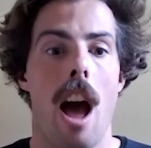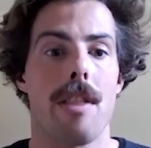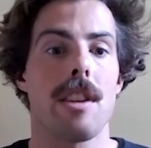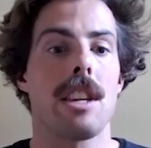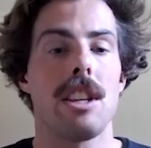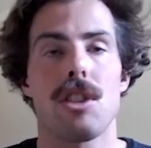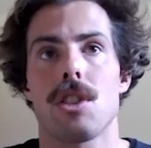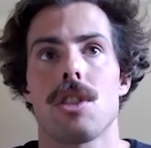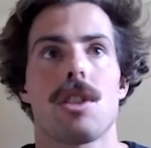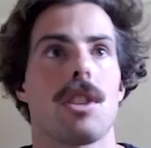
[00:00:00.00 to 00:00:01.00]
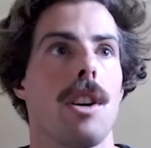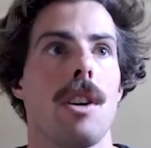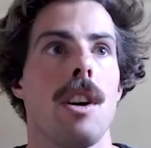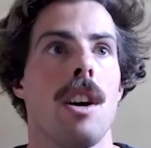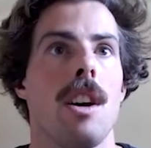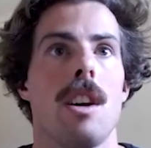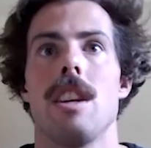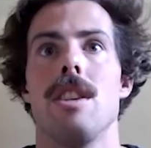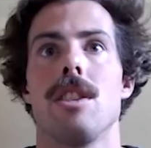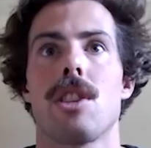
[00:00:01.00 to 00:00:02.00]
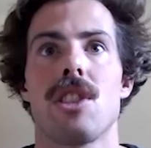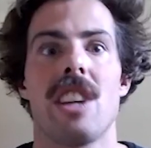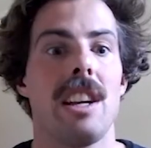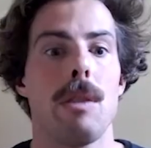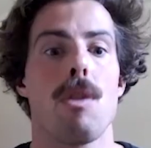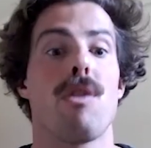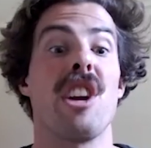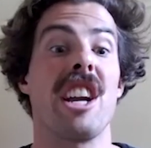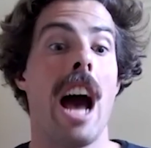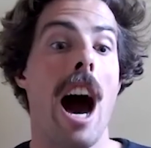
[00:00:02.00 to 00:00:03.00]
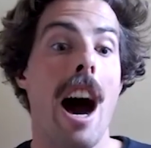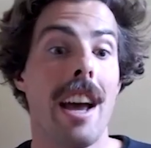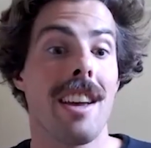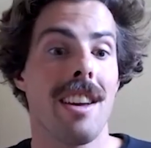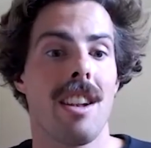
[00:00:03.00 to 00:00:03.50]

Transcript: I think it's just uh, in a society with very high